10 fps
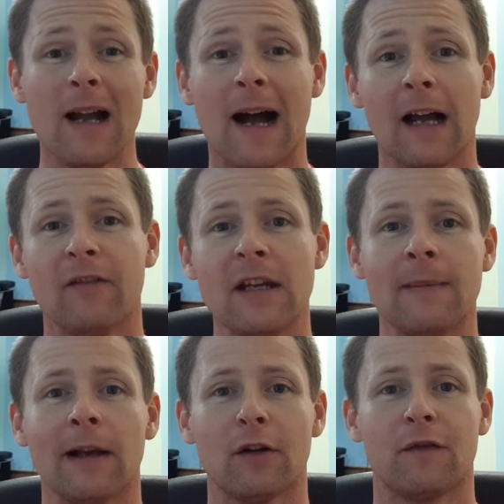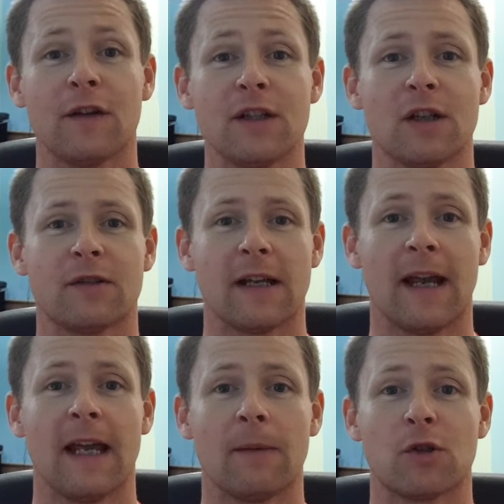I've emailed the physio saying,
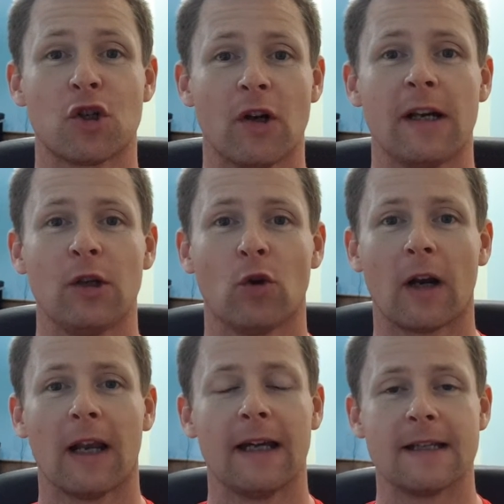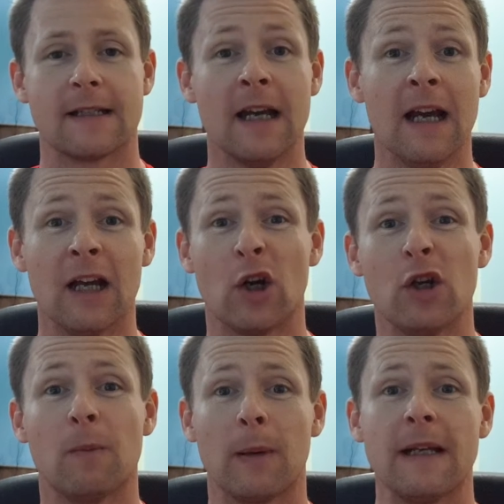hey, I'm training your client,
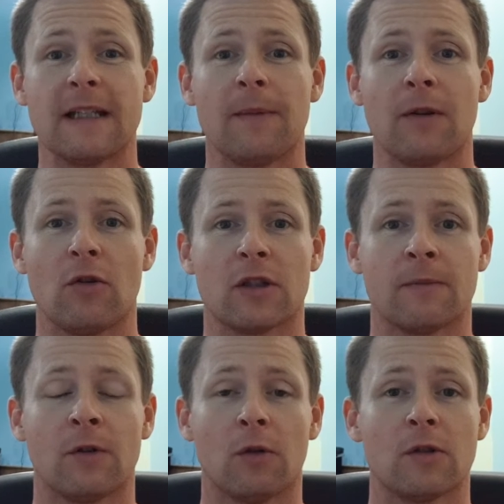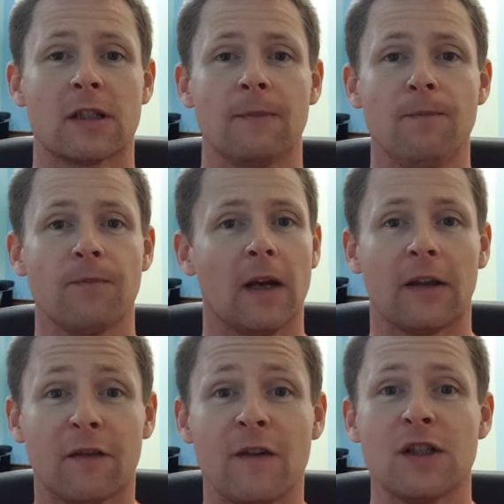could you please send me through some notes?
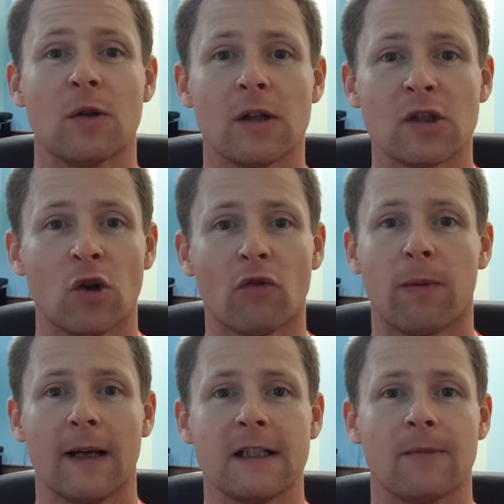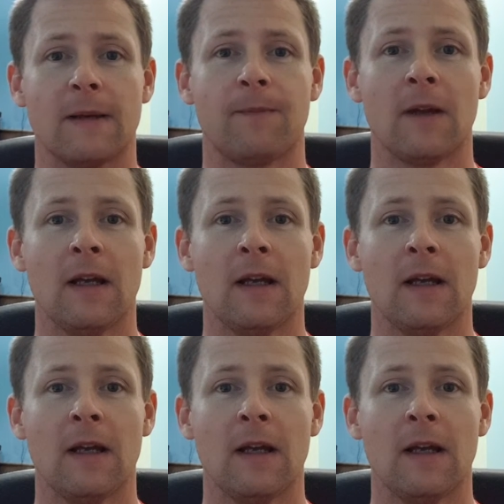And the physio has not replied to me.